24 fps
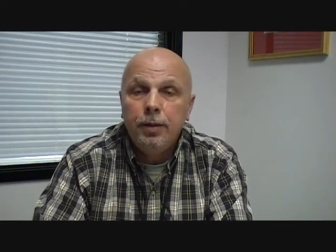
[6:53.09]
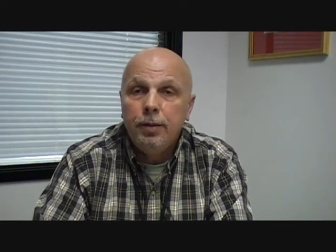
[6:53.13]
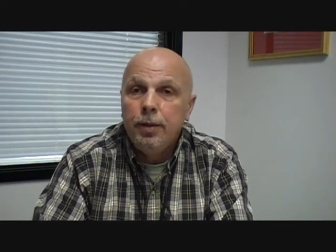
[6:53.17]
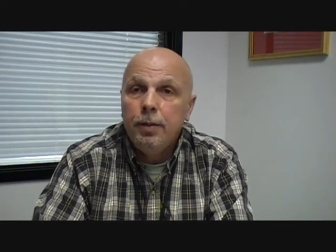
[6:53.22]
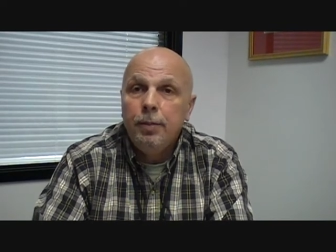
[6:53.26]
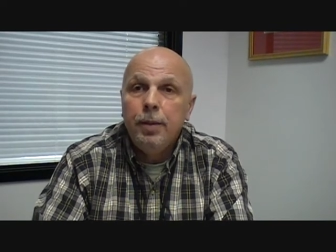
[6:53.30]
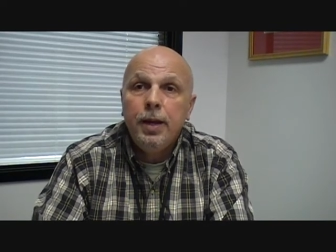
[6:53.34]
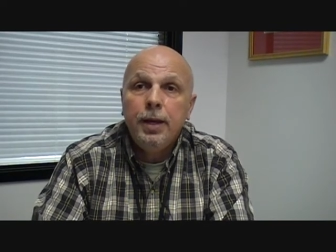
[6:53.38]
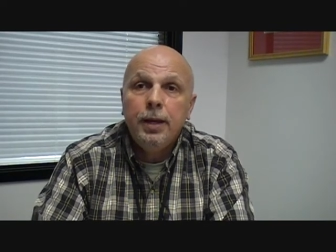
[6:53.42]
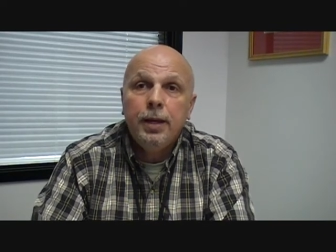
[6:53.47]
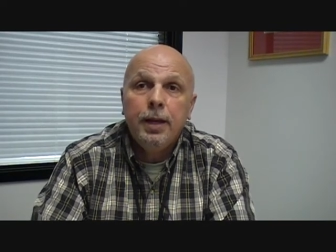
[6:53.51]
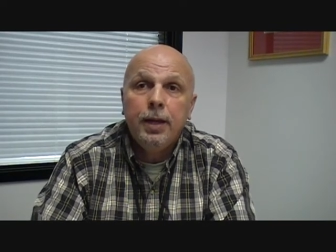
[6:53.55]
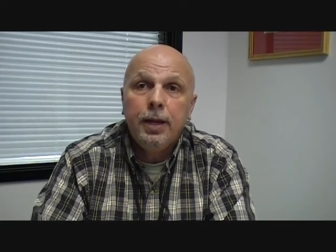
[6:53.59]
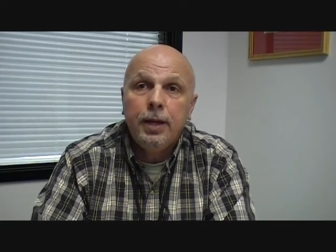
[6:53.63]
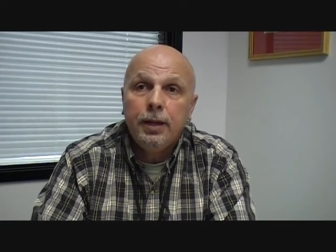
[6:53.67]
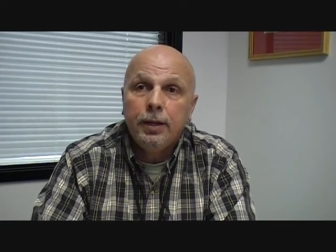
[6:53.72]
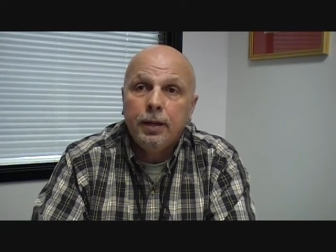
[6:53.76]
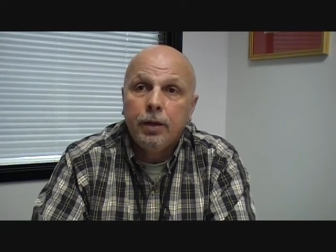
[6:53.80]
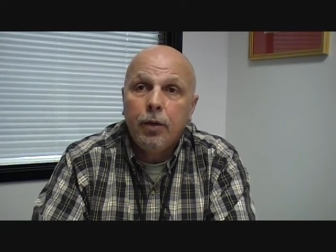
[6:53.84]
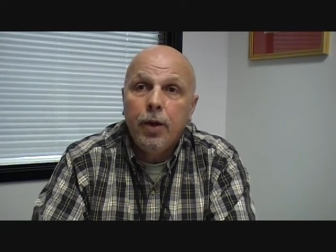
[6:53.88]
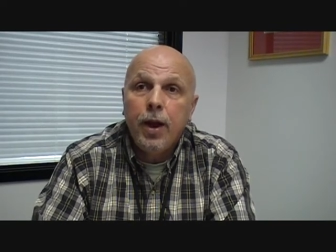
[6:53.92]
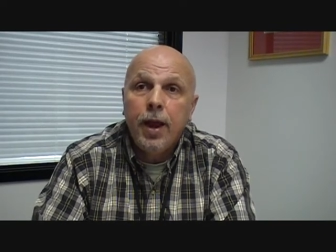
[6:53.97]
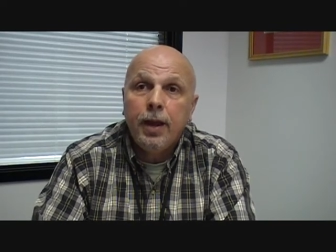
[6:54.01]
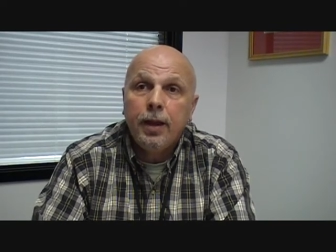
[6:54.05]
they might get a
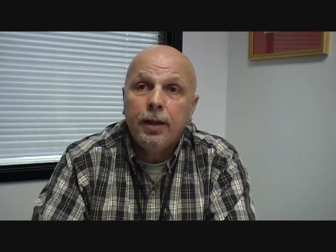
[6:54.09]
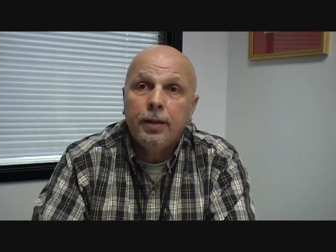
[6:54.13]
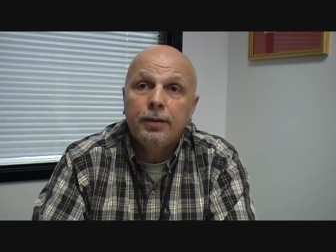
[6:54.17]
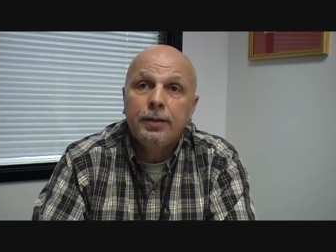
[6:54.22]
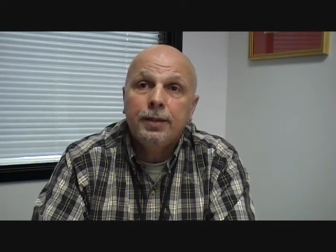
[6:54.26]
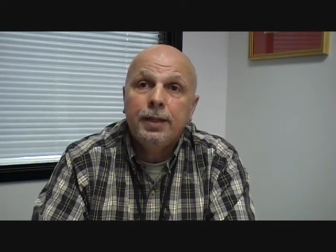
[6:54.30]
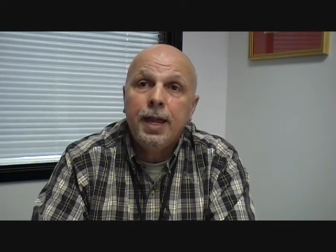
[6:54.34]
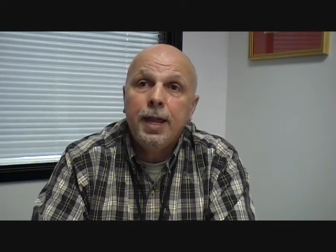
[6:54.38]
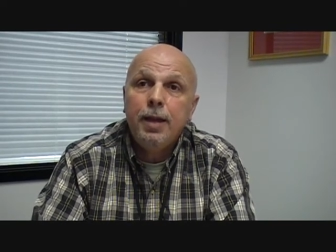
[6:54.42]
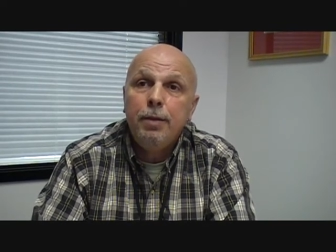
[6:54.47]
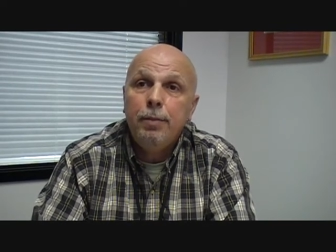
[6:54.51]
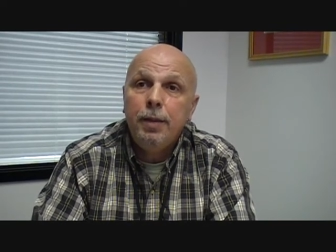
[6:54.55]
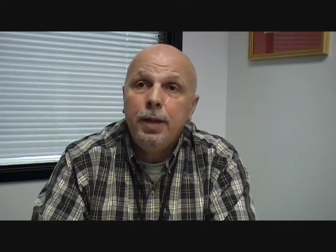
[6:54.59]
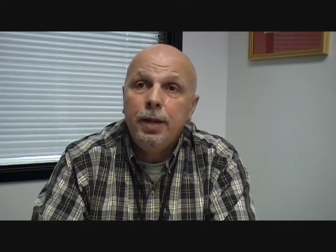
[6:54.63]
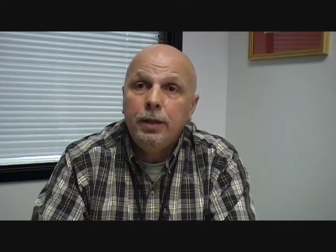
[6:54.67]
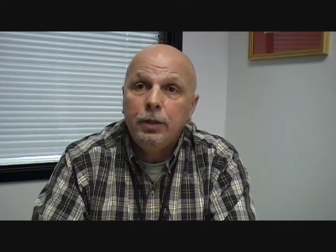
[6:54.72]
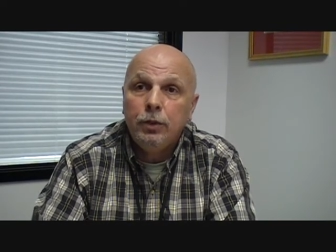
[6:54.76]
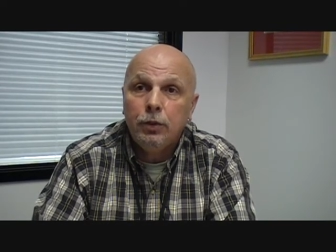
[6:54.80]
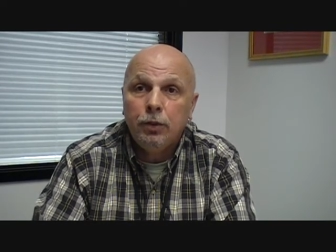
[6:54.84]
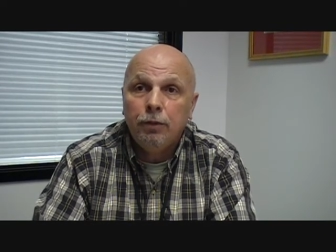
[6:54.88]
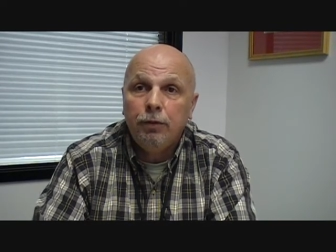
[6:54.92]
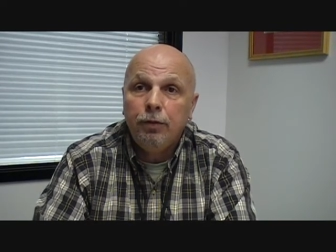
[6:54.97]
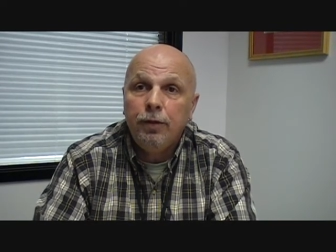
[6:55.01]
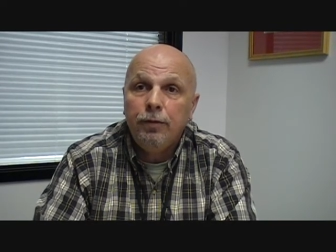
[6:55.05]
crack at 10
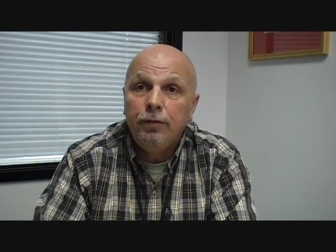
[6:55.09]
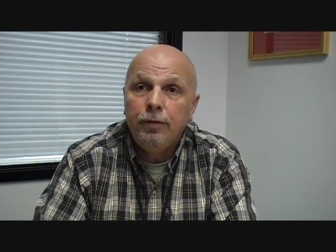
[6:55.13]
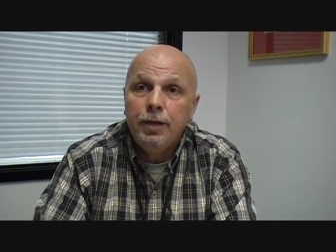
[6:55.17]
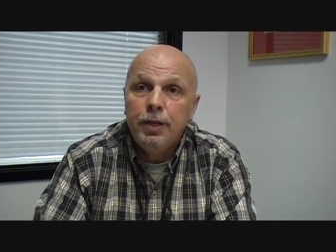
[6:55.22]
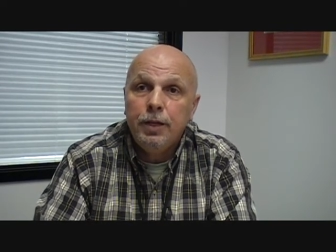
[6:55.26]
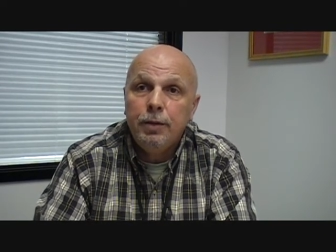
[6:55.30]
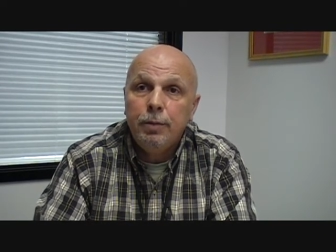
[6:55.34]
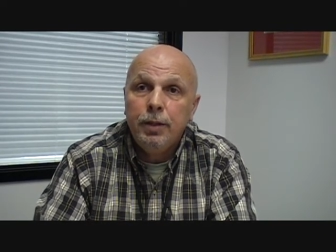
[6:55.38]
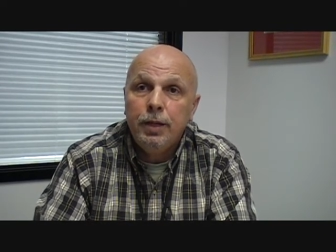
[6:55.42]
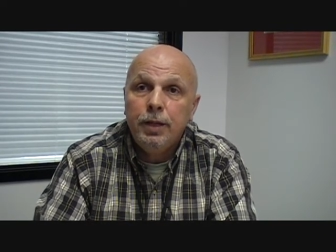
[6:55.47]
minutes or 15